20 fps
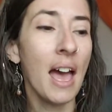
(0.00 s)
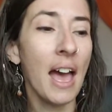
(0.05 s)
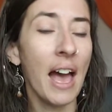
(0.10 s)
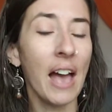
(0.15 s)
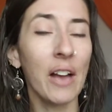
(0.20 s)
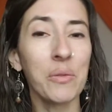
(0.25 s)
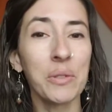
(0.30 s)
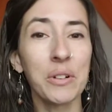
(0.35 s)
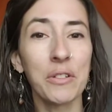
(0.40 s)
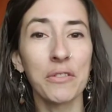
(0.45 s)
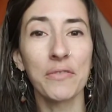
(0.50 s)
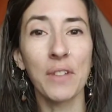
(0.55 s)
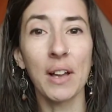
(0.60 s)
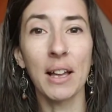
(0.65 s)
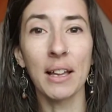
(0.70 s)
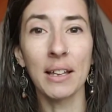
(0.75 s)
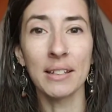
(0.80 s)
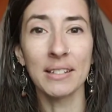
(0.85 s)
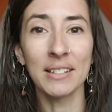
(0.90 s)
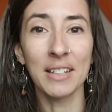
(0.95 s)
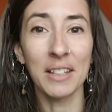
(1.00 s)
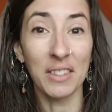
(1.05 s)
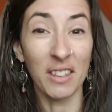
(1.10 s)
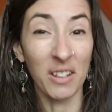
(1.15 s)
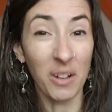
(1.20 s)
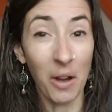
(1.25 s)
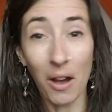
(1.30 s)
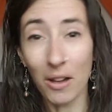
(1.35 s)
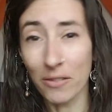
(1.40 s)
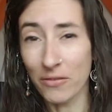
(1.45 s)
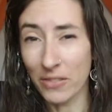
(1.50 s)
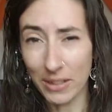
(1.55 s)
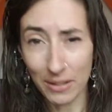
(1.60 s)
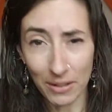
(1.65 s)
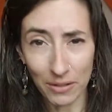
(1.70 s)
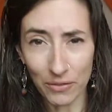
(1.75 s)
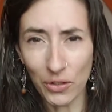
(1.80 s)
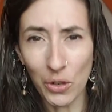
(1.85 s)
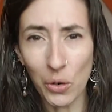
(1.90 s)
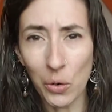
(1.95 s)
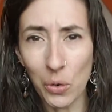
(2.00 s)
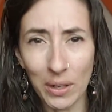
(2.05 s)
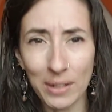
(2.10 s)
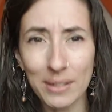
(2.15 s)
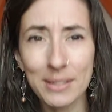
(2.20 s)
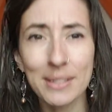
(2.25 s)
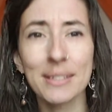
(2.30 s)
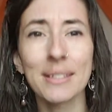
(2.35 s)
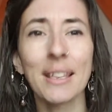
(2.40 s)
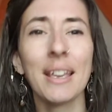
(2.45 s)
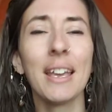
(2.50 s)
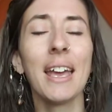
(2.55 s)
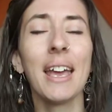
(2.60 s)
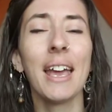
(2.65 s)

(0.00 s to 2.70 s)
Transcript: I want to find the coffee, of course.